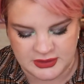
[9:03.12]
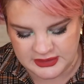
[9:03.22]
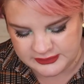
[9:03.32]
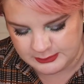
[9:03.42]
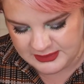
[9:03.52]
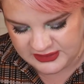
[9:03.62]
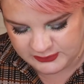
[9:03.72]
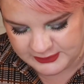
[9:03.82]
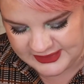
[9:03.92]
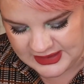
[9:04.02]
but it's
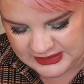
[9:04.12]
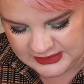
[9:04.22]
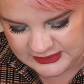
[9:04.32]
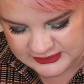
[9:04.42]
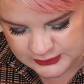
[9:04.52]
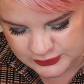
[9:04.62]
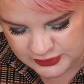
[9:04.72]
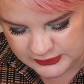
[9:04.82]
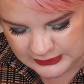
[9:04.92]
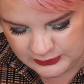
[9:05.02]
beige metallic, so
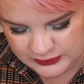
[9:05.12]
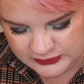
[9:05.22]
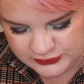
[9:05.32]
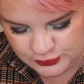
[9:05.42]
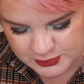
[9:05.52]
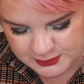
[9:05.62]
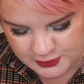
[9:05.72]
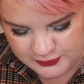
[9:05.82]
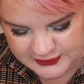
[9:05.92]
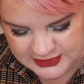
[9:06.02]
not super
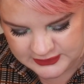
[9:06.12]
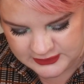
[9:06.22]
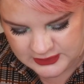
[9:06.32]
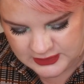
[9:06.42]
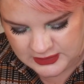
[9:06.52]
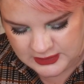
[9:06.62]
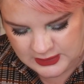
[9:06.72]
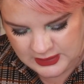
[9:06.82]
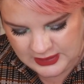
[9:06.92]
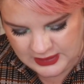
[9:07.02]
perfect.
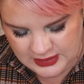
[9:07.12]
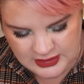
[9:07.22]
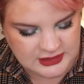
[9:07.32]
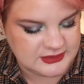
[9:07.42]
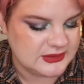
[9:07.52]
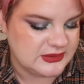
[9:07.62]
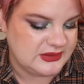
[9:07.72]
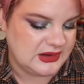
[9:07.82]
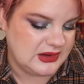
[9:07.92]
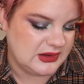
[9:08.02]
It's the
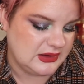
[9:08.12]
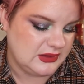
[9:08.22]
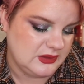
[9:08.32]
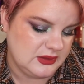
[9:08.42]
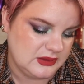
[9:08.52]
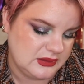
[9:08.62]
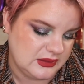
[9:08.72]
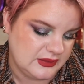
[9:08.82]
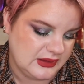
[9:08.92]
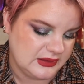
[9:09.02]
shade,
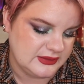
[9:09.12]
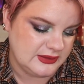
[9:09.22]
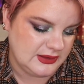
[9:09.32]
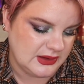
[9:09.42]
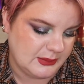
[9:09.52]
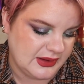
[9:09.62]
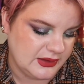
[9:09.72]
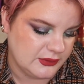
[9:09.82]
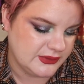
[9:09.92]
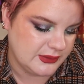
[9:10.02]
I think it's
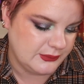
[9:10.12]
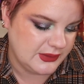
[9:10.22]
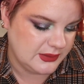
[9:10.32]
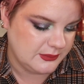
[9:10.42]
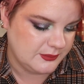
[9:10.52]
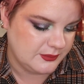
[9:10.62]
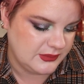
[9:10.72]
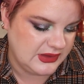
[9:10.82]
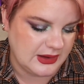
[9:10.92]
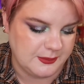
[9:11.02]
Lullaby or something.
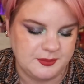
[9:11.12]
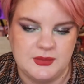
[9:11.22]
Yeah,